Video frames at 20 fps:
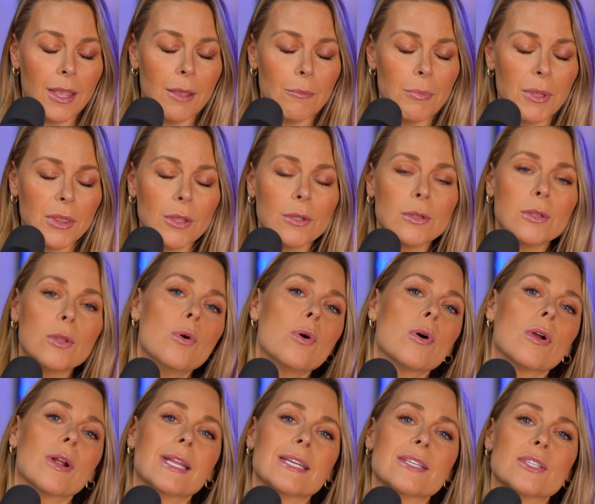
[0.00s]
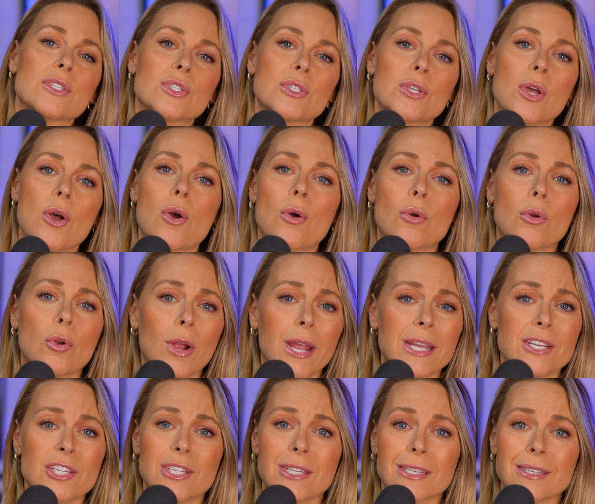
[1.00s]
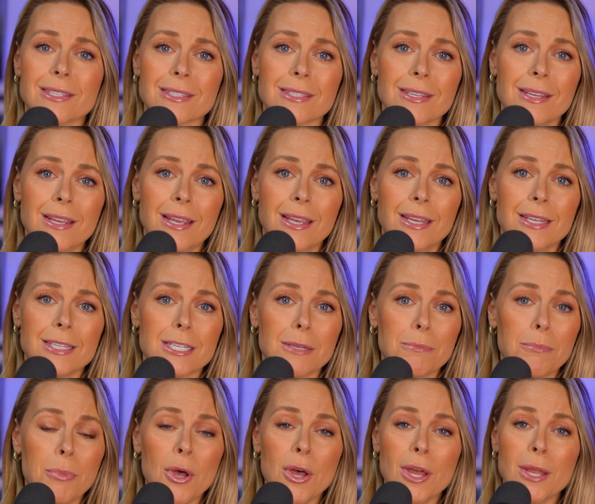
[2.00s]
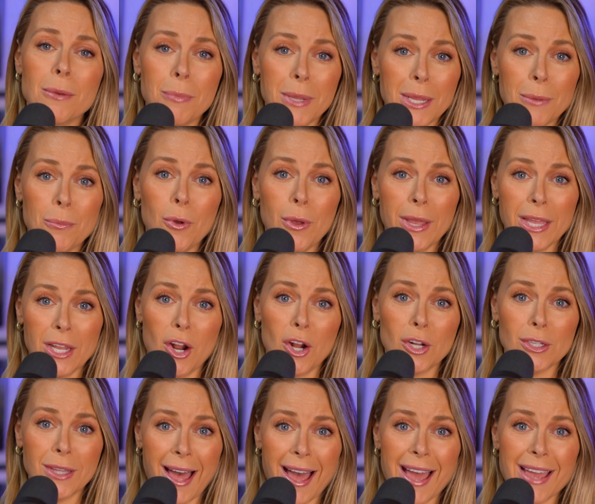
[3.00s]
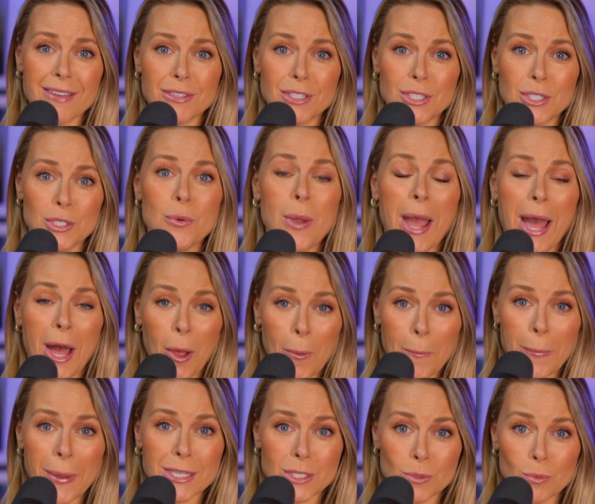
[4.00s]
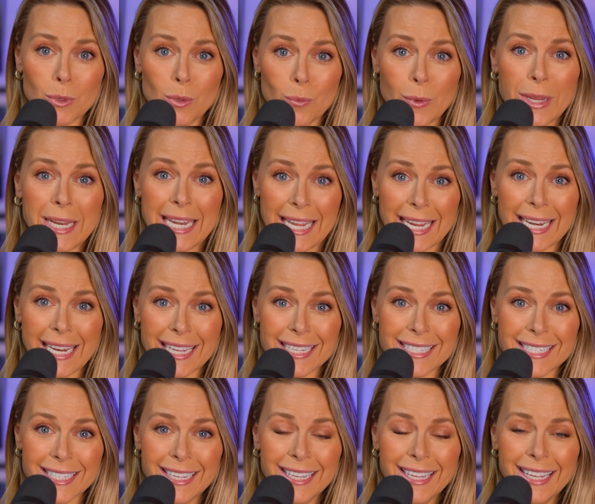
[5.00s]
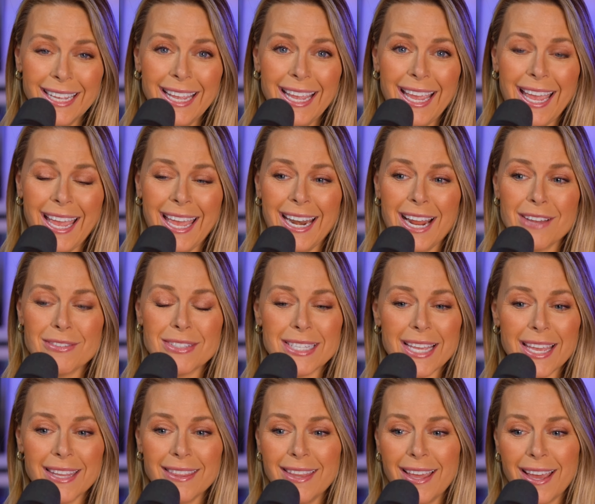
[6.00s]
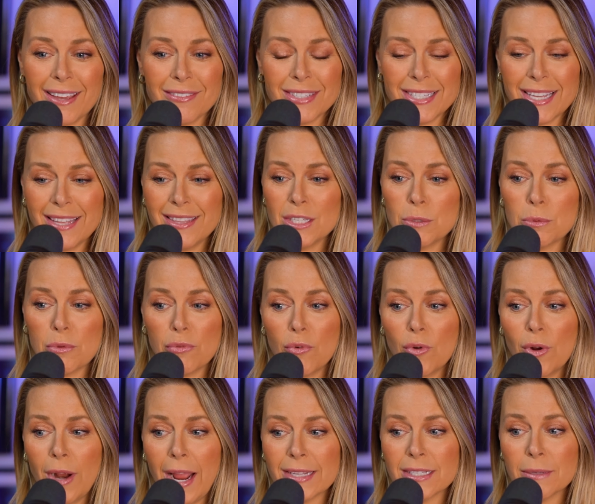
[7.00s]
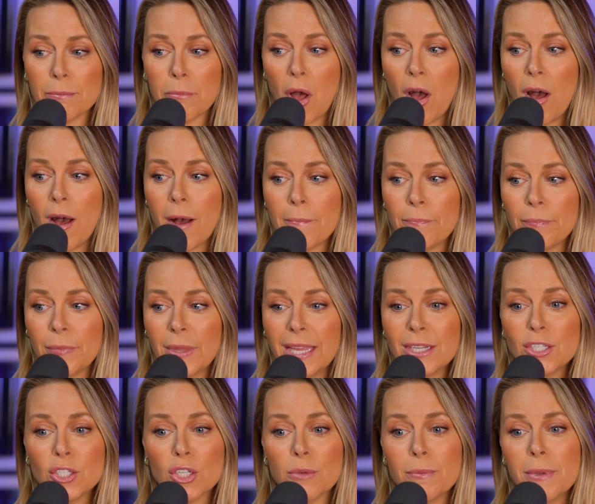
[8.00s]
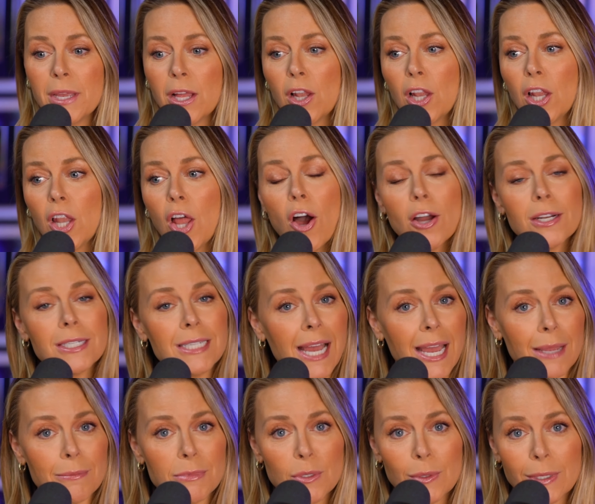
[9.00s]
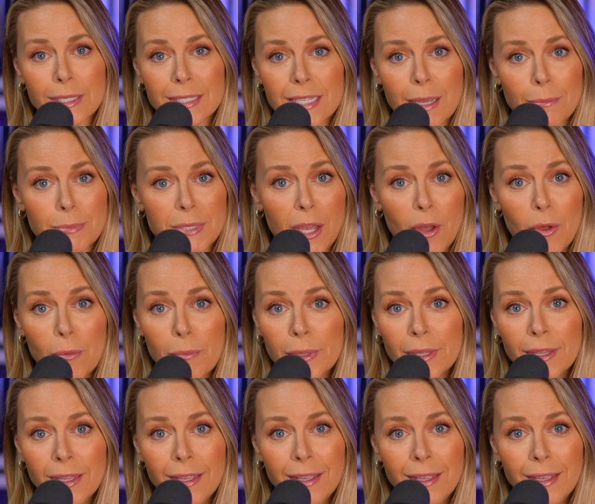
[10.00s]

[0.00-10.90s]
But the Lord is so gracious to put people in our lives to help us when we need it. And I've said, I've said this before as a mom, it took me a long time to accept help.